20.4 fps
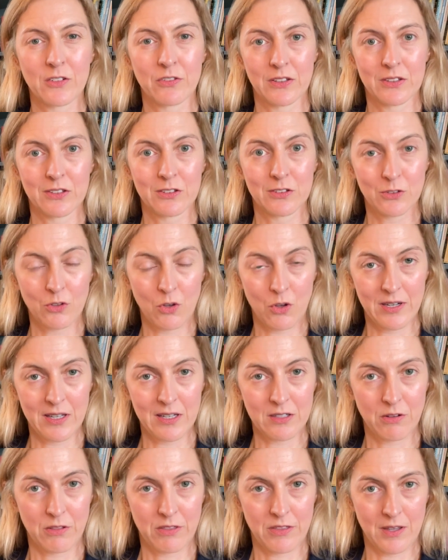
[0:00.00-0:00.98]
for
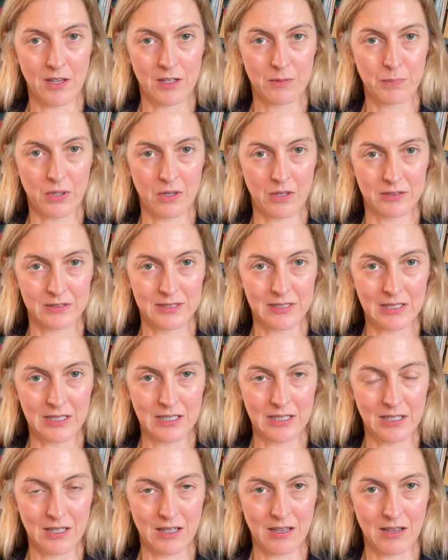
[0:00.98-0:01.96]
solid
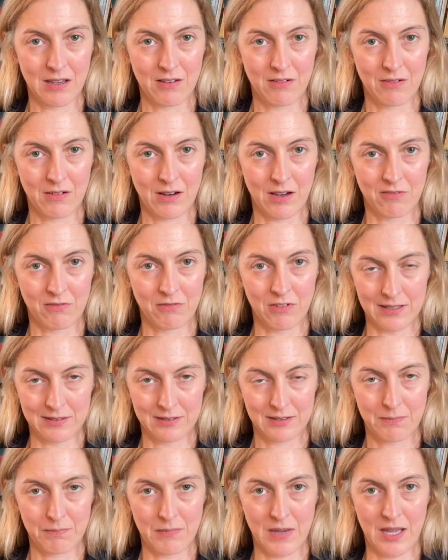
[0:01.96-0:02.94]
third-party
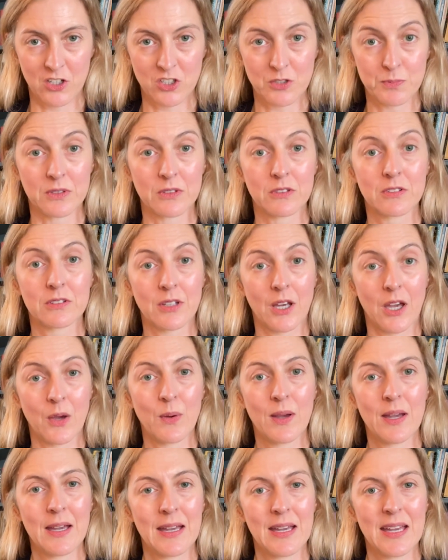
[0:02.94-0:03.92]
risk management. So
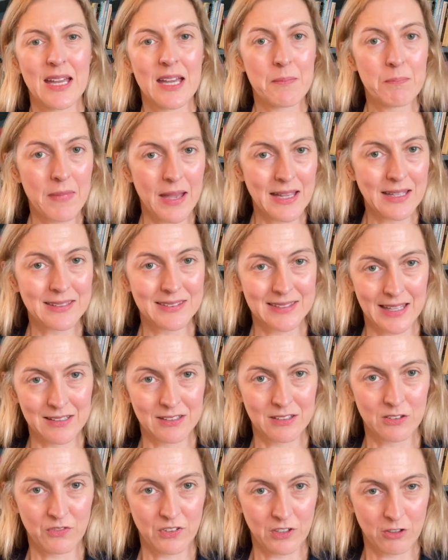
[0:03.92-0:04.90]
it makes
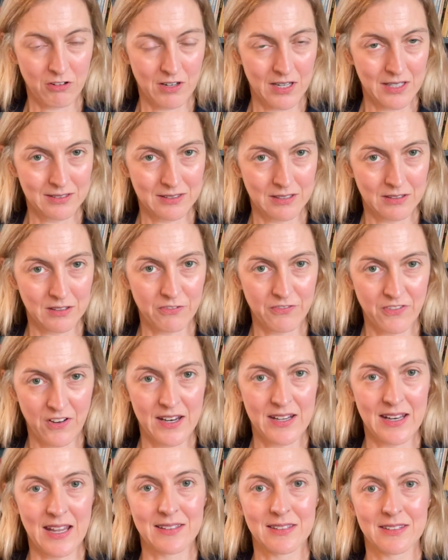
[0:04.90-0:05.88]
sense for Chris and the
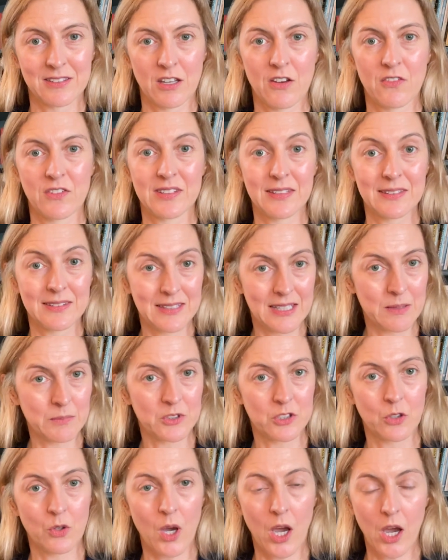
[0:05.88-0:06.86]
finance services team
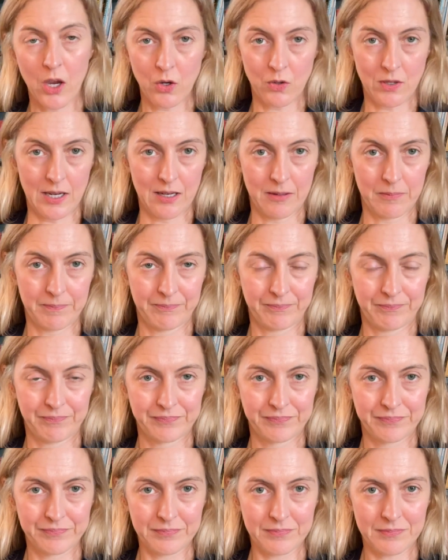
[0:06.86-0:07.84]
to own
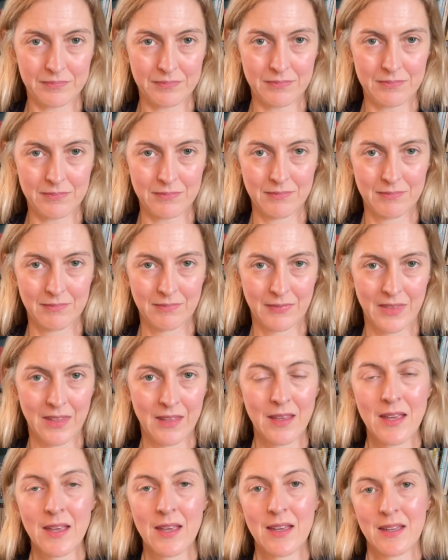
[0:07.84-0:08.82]
it.
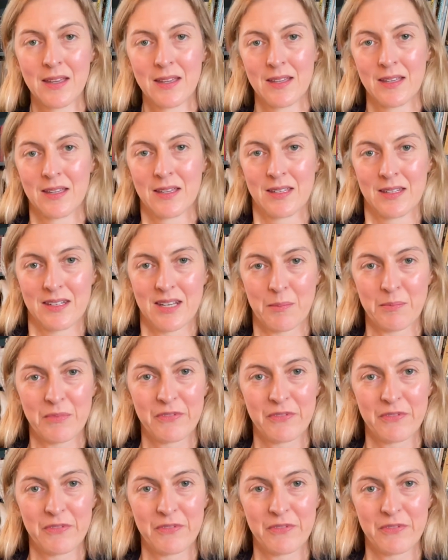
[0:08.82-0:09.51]
Number